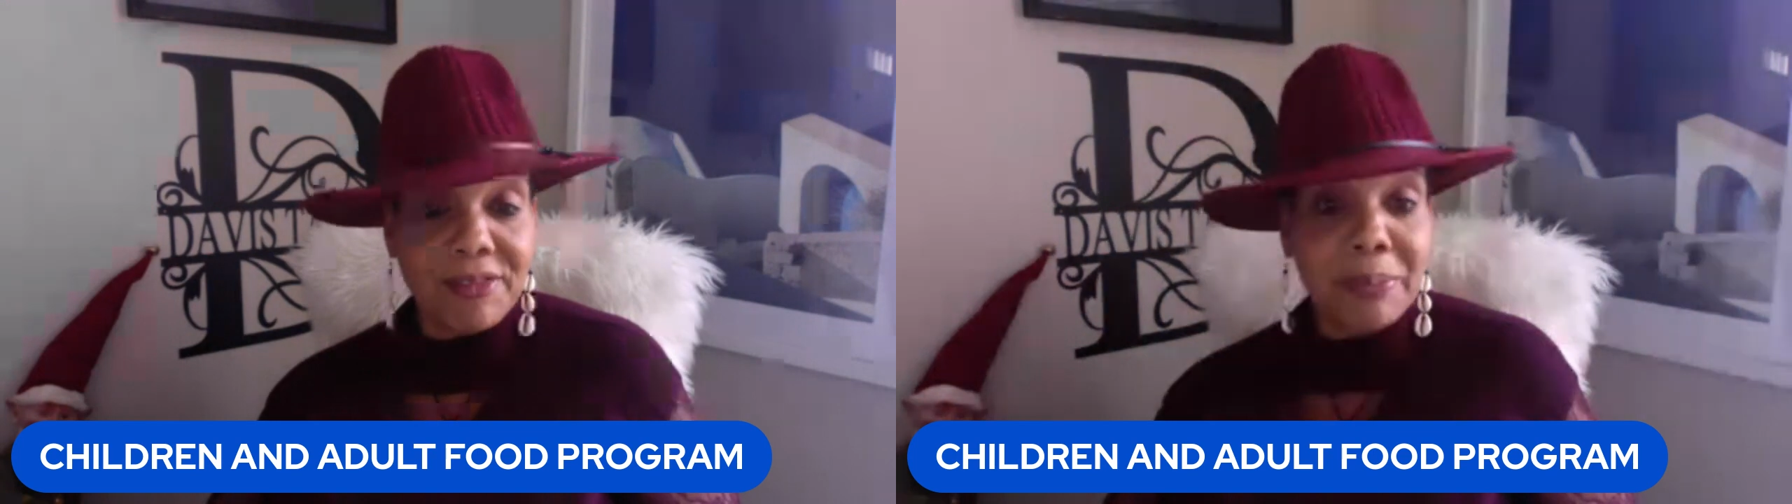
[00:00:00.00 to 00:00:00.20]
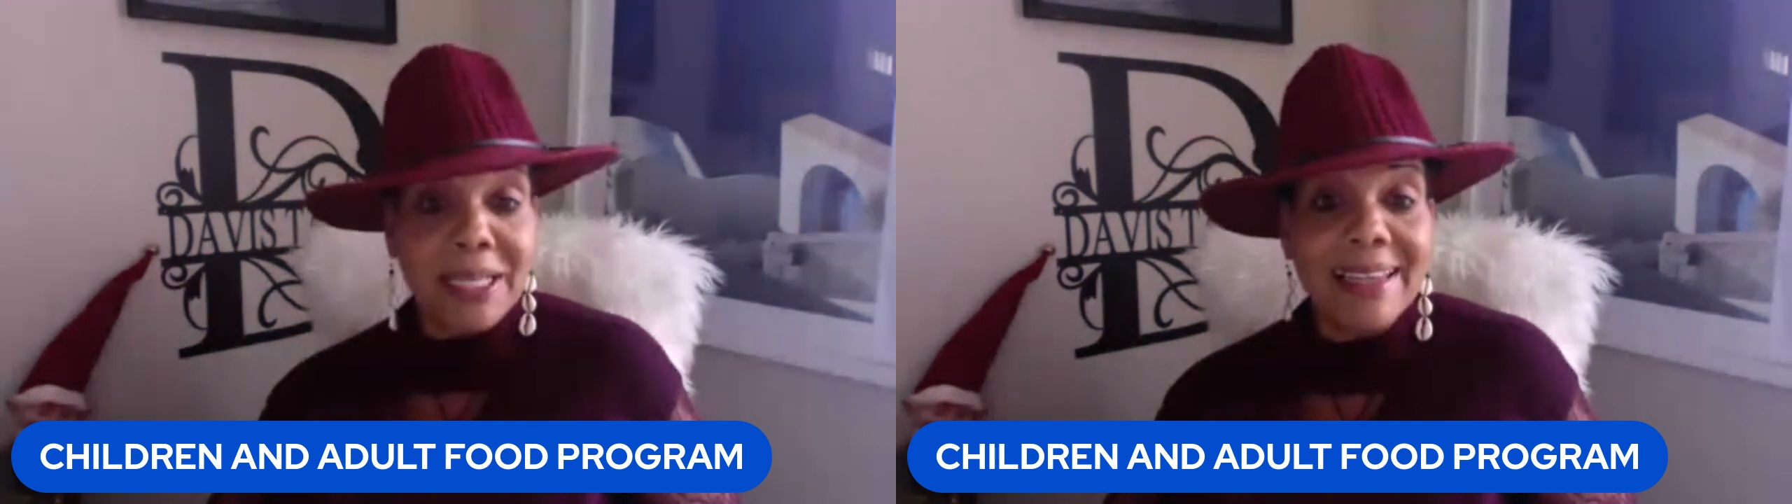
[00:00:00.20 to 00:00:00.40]

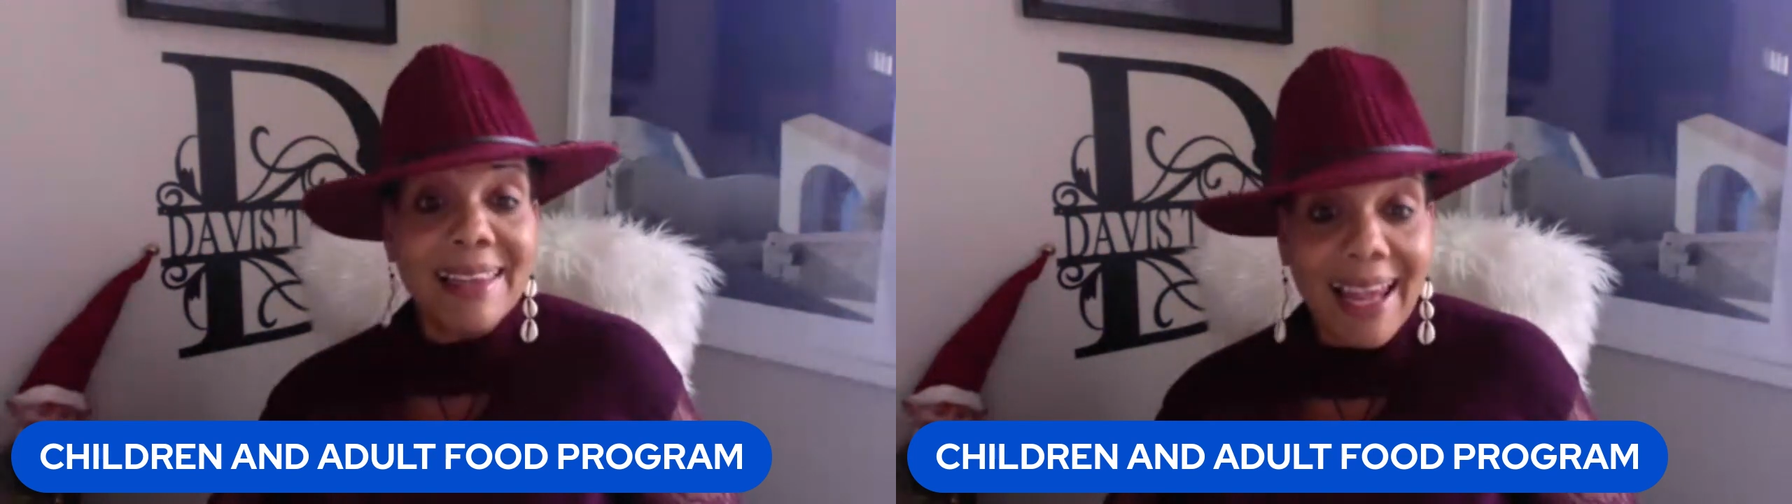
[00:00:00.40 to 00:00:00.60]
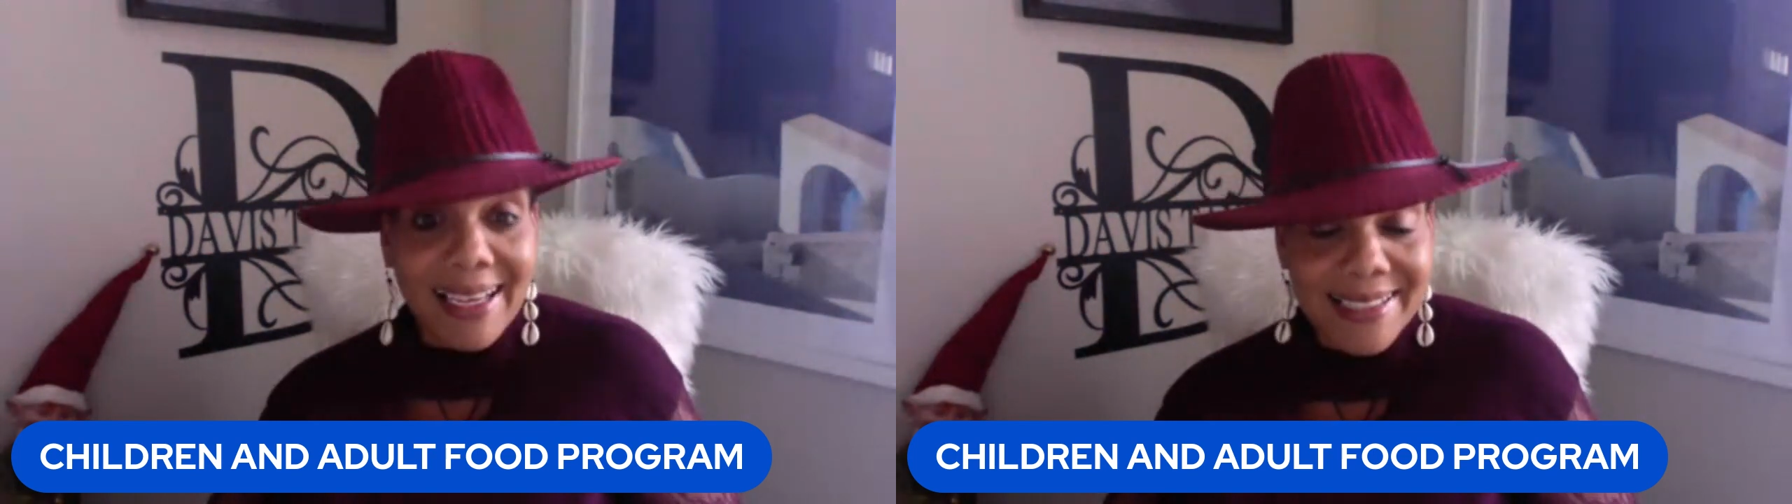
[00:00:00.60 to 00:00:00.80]
to be
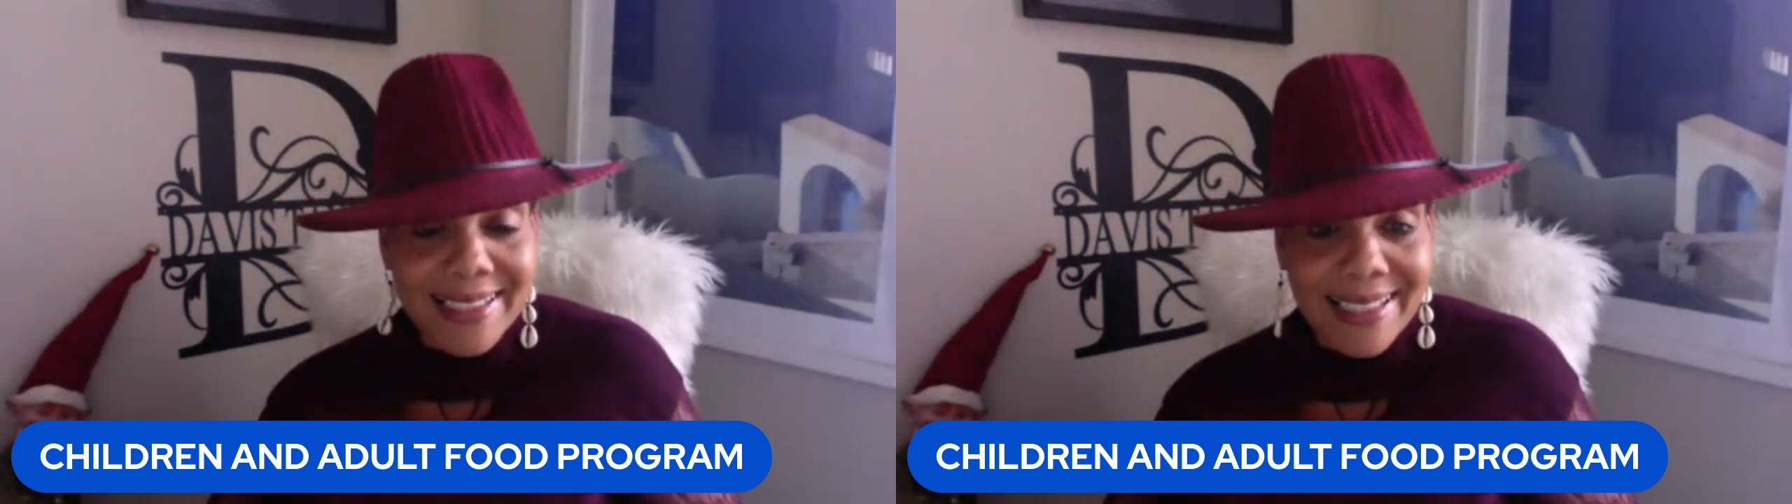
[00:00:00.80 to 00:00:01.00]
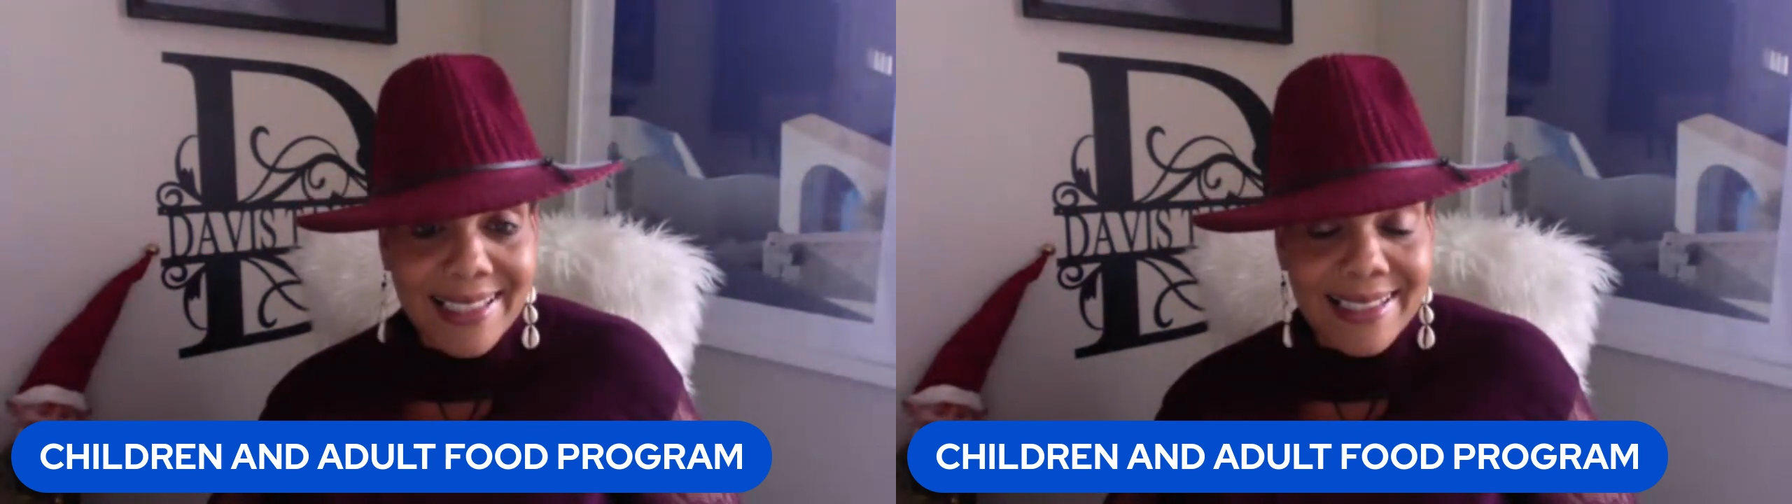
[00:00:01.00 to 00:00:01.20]

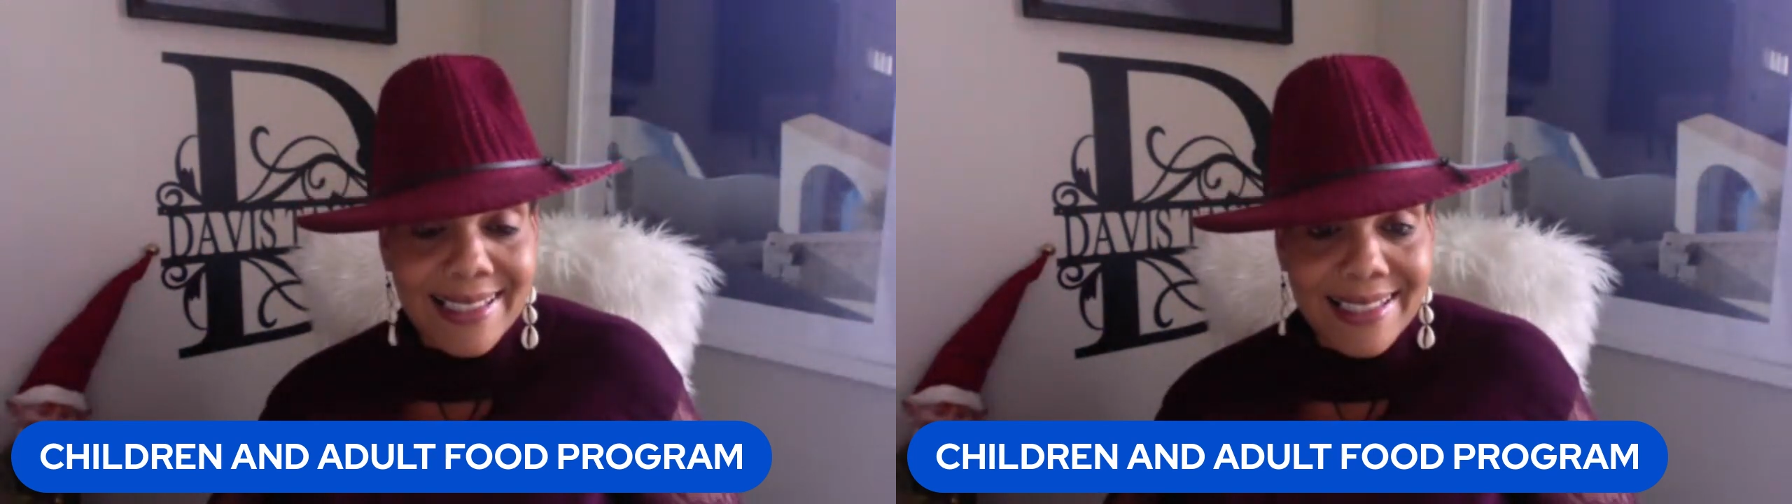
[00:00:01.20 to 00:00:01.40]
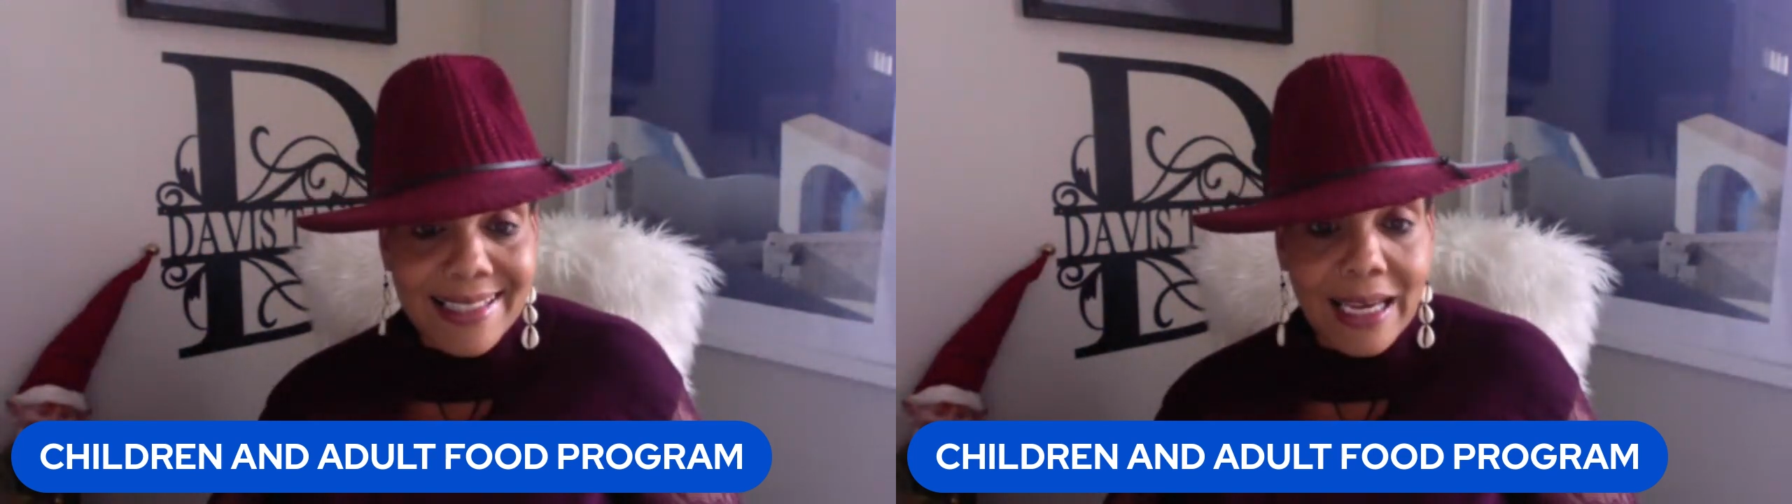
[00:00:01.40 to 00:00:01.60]

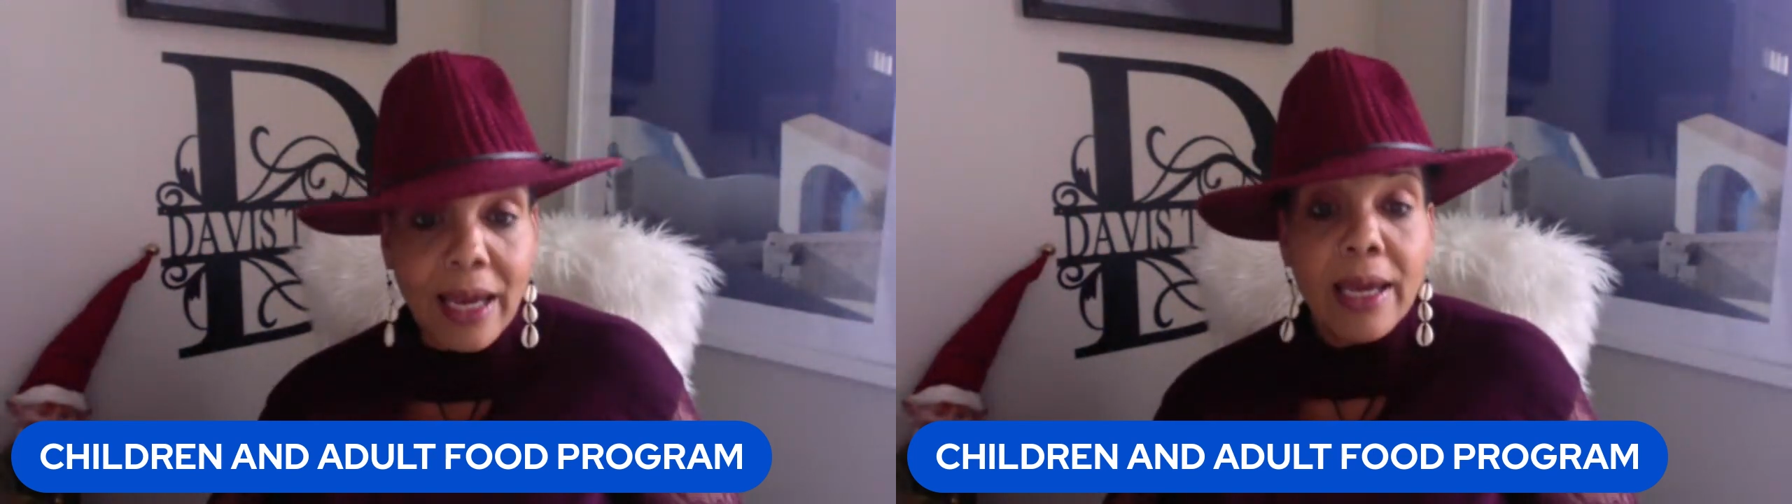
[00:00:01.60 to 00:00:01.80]
licensed